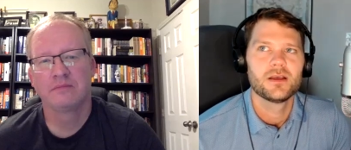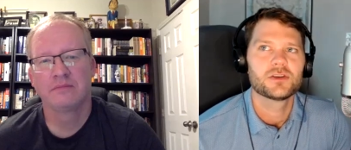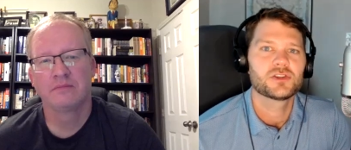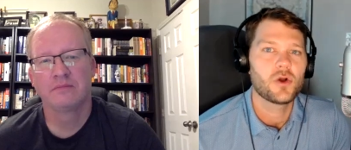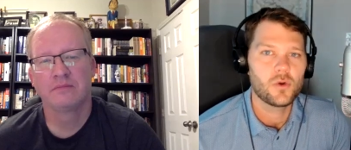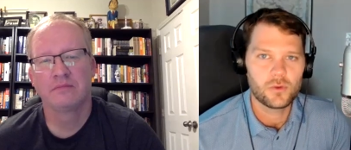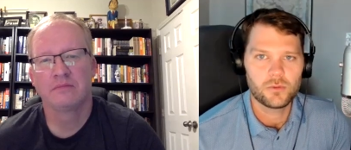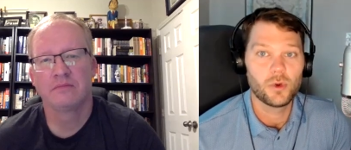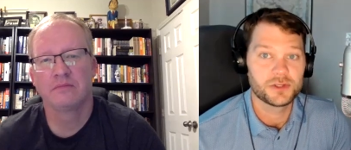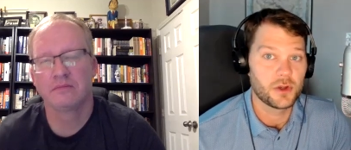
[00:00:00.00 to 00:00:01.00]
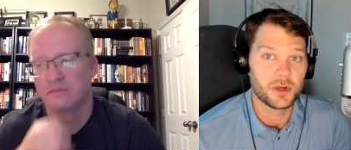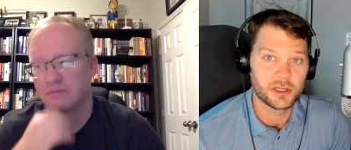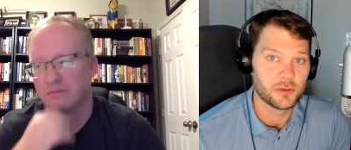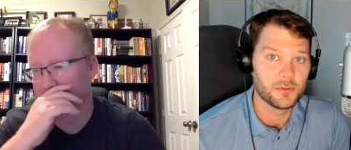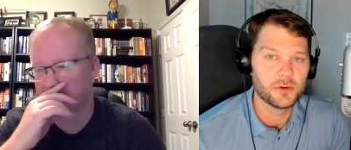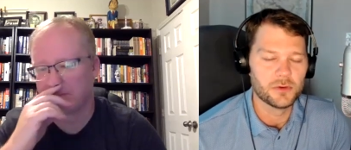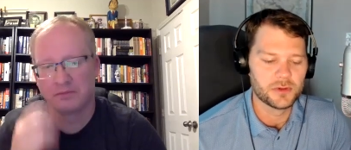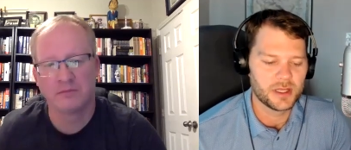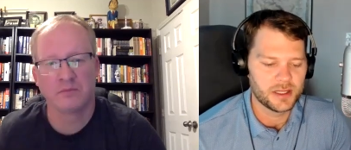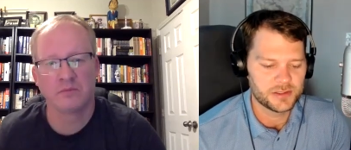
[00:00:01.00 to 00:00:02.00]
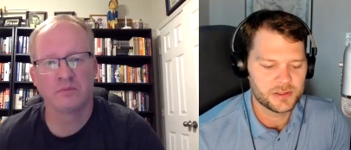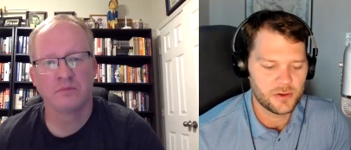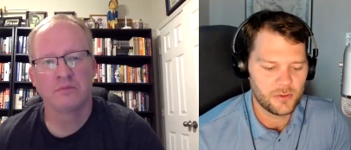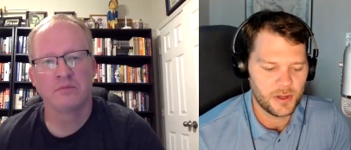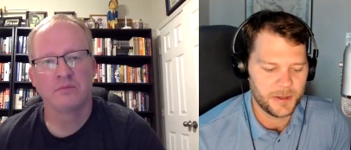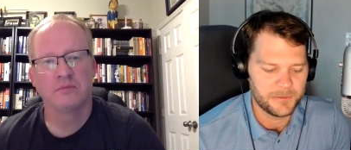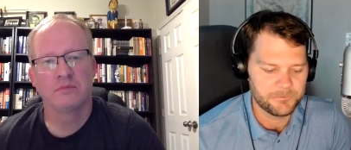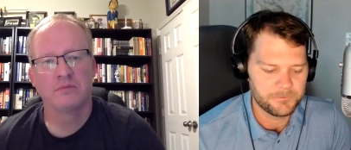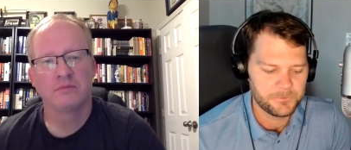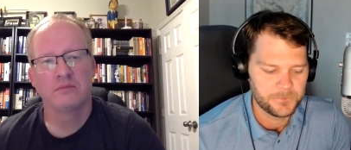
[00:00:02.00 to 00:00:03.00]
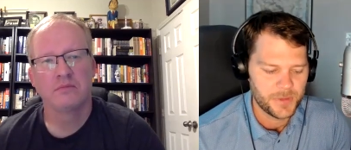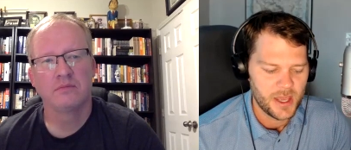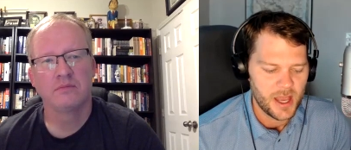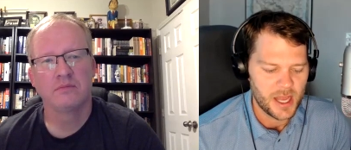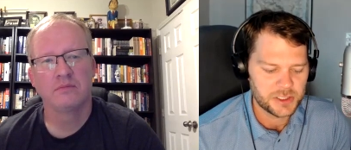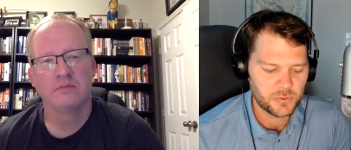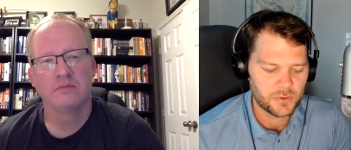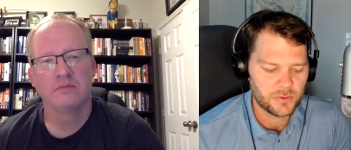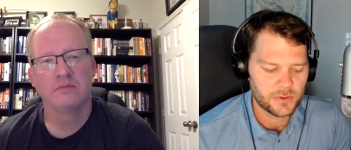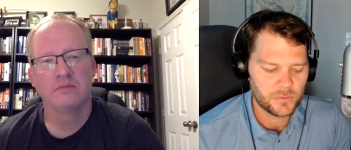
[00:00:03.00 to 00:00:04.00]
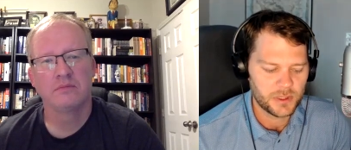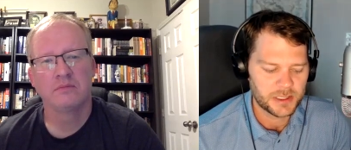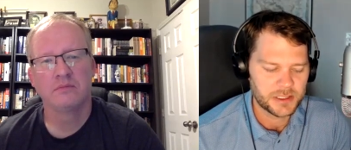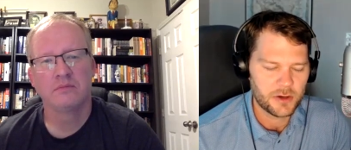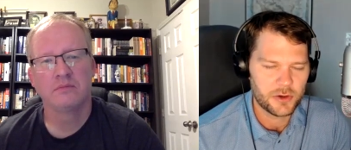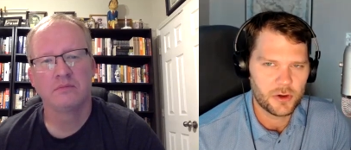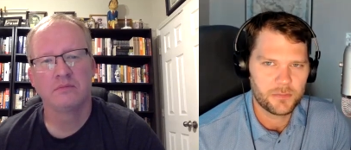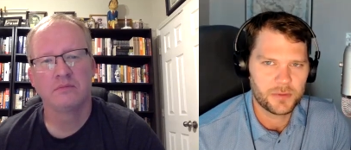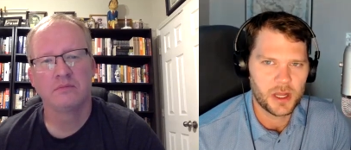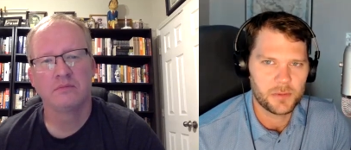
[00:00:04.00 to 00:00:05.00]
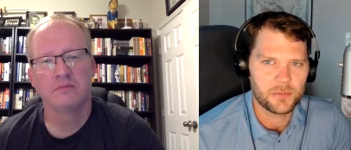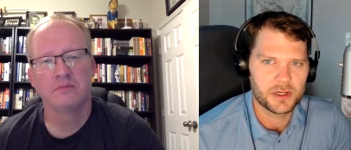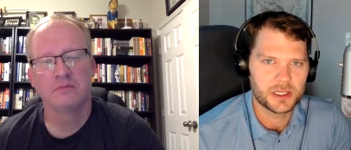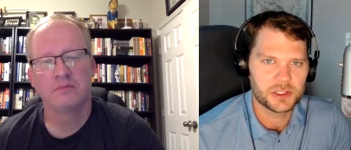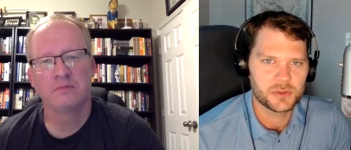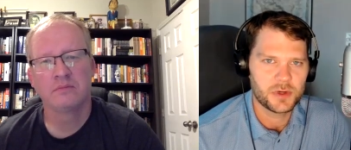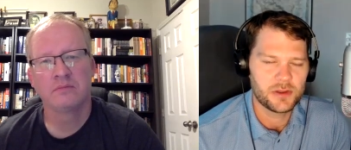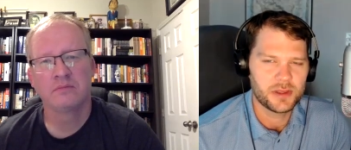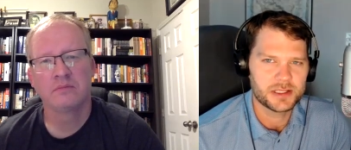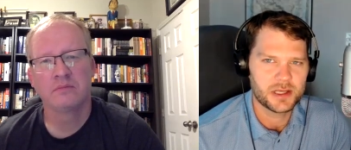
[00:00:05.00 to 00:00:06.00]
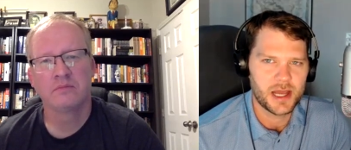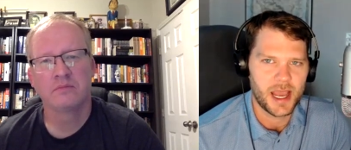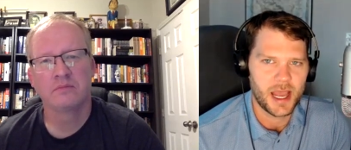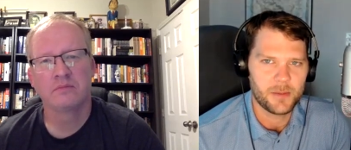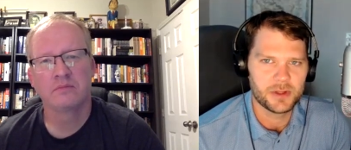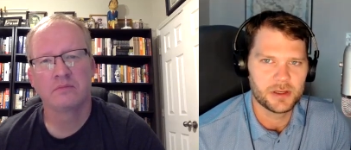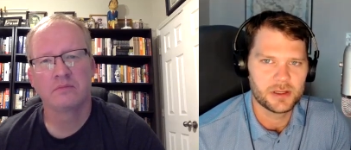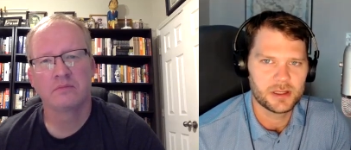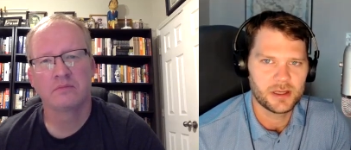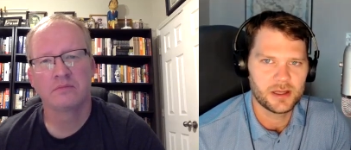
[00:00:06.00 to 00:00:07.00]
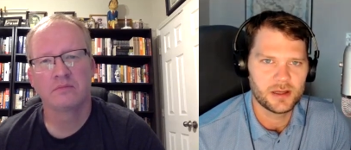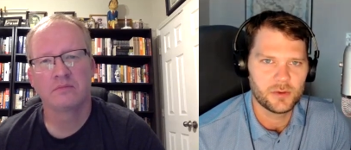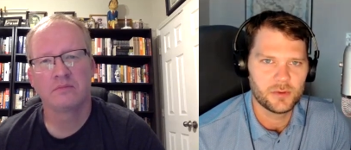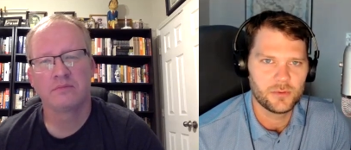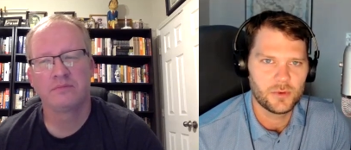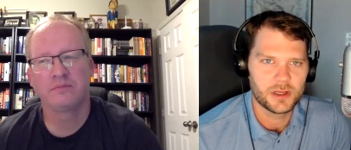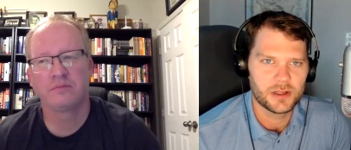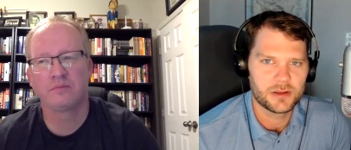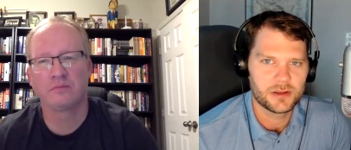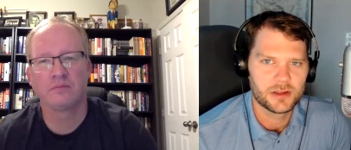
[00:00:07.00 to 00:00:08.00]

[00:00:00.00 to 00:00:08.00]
Speaker 1: so was going to the moon. And so um, I just w- w- would like to hear your kind of predictions. What do you think is going to happen uh, with